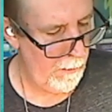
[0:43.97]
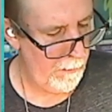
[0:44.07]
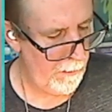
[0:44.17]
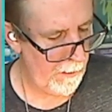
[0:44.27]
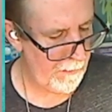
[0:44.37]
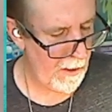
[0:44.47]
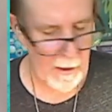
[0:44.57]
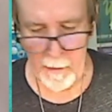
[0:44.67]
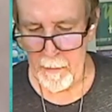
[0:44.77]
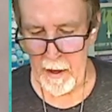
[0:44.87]
So that's kind
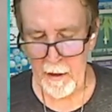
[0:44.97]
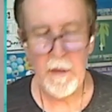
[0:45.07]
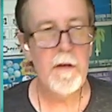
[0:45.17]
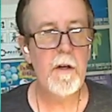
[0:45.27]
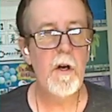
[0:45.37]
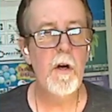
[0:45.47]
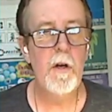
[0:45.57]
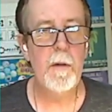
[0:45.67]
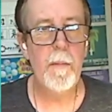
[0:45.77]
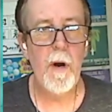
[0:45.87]
of my
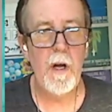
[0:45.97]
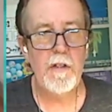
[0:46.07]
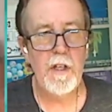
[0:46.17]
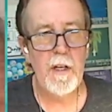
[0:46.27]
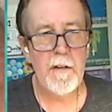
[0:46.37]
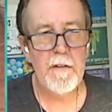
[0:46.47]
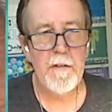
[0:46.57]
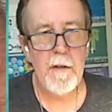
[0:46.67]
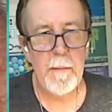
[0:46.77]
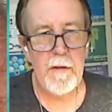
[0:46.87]
current
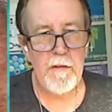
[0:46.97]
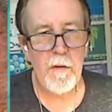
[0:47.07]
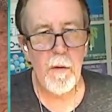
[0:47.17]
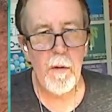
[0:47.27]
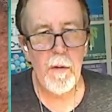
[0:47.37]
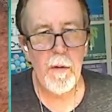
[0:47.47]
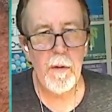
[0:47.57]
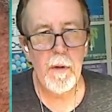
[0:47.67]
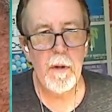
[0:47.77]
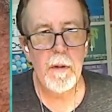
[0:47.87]
projects. Let me scroll.